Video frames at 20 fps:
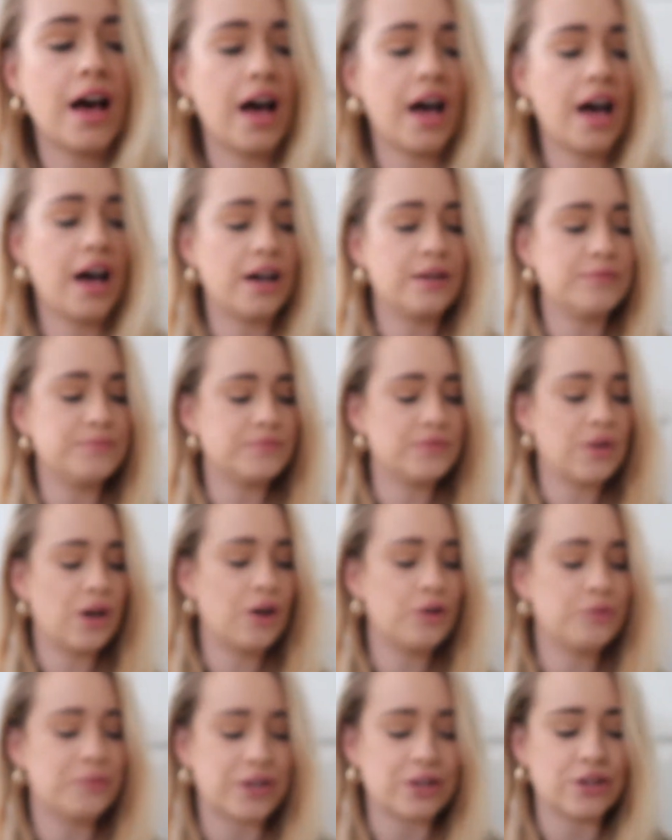
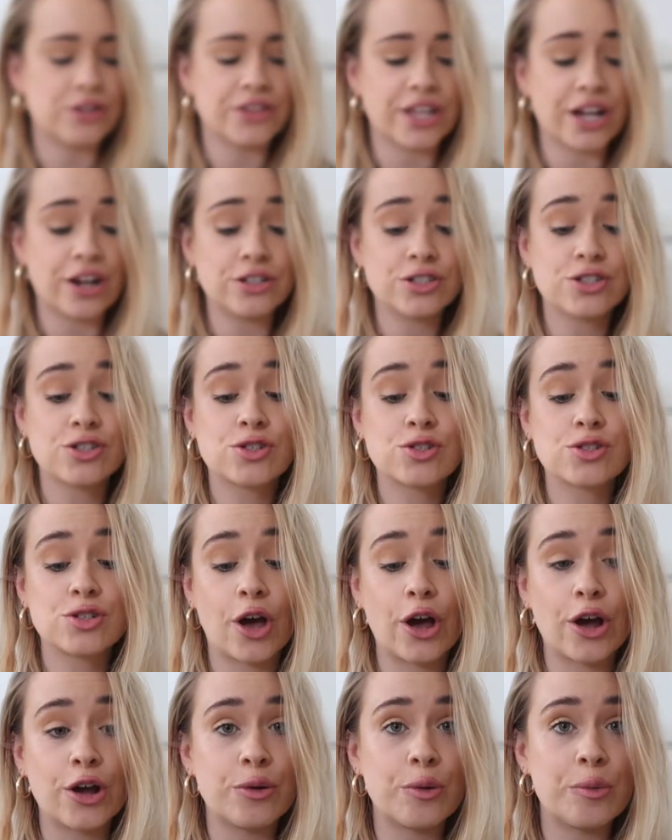Oh my god, they are
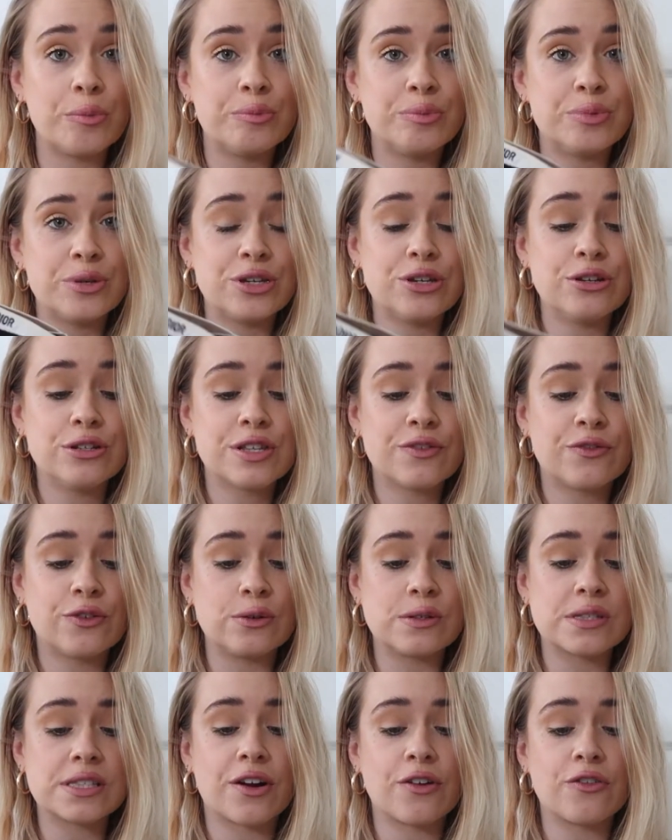so
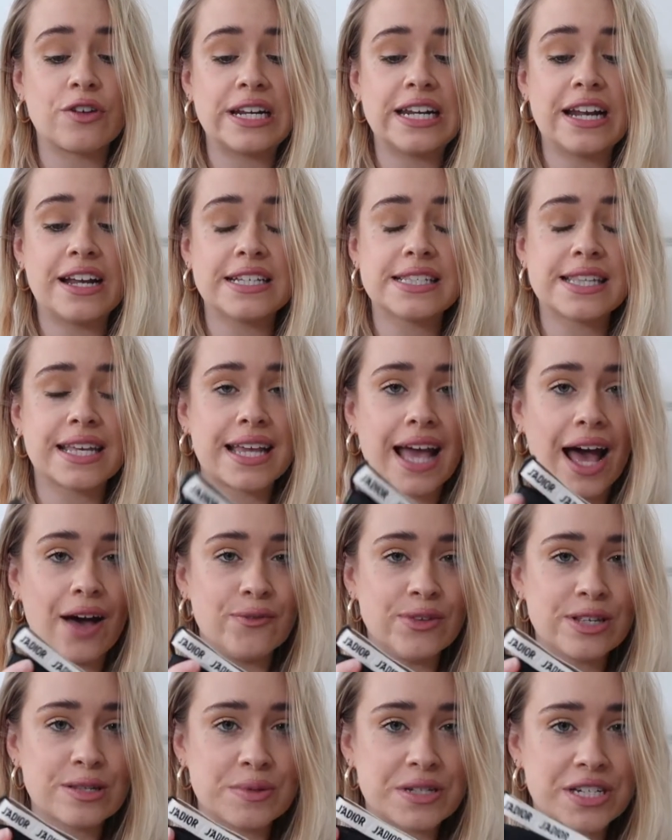beautiful. So they're a really nice like
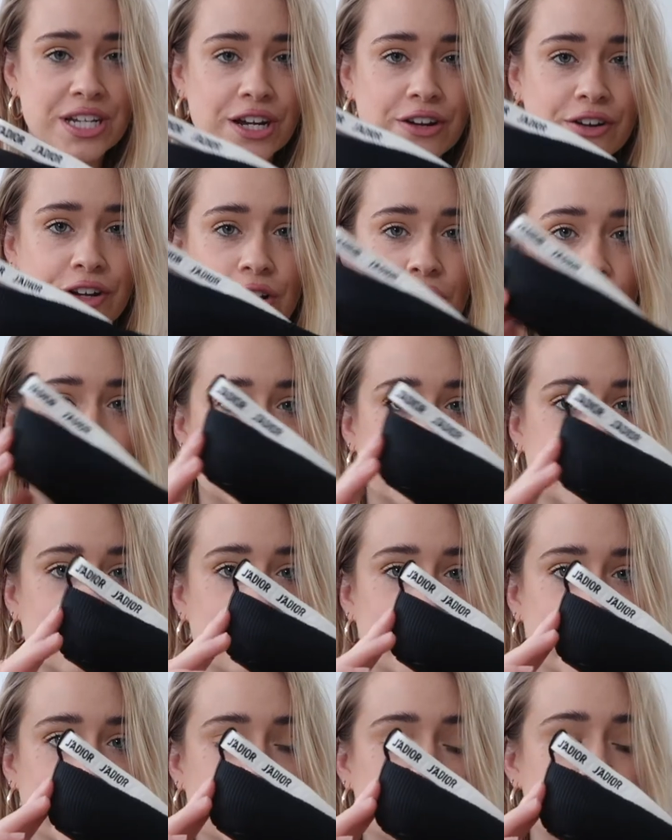canvas material. Obviously
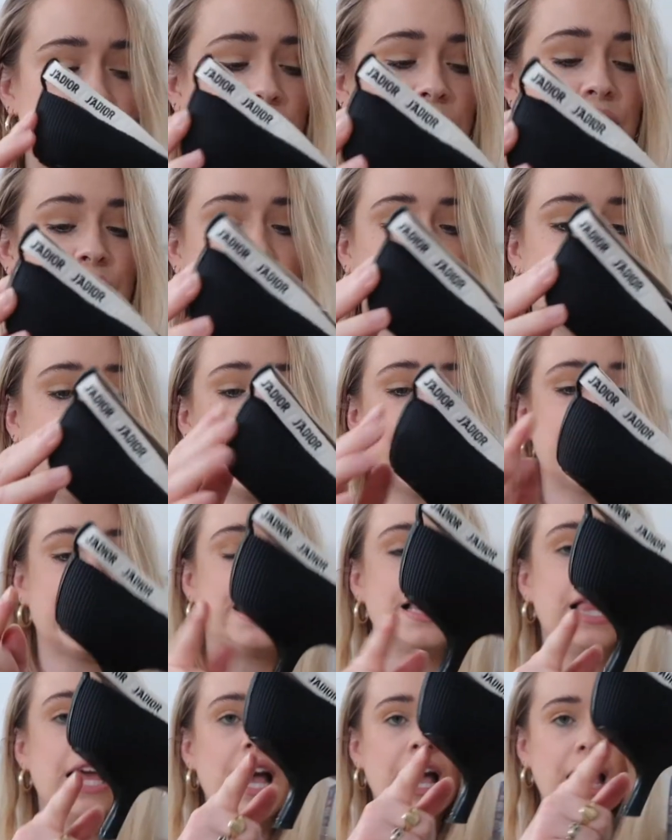really small little kitten
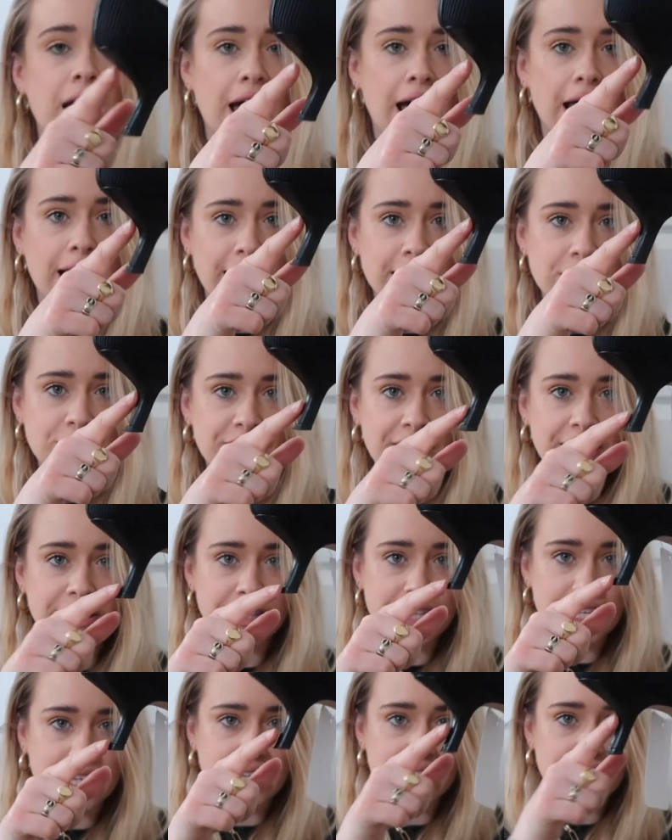heel. I like the fact
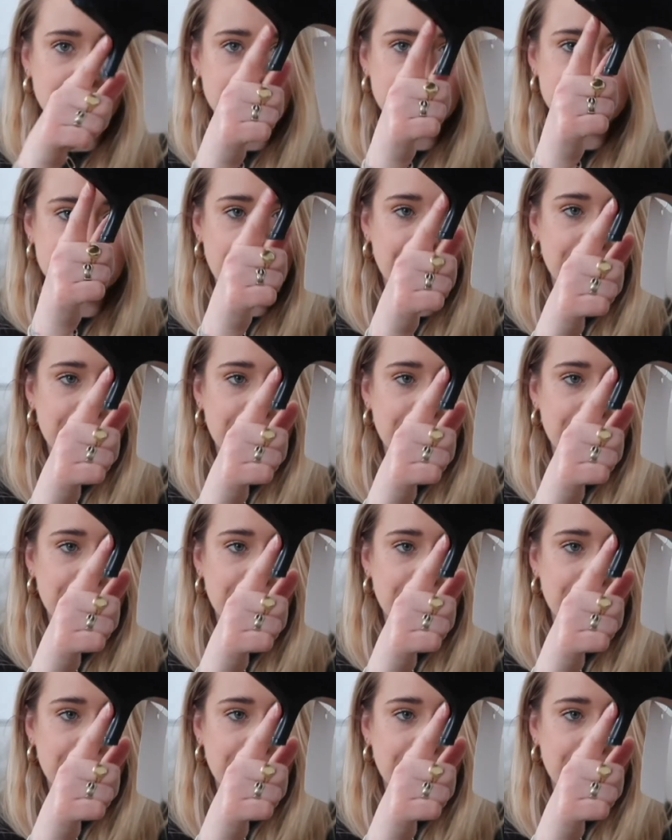that the heel is